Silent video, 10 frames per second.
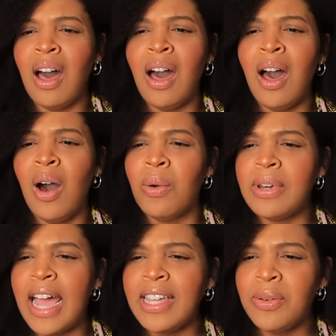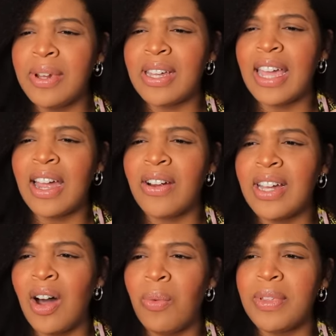Oh, now you wanna carry
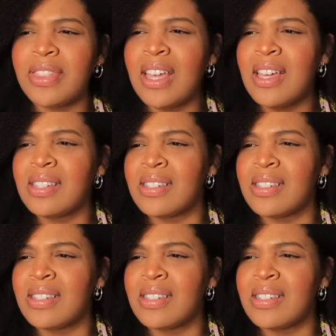on with this?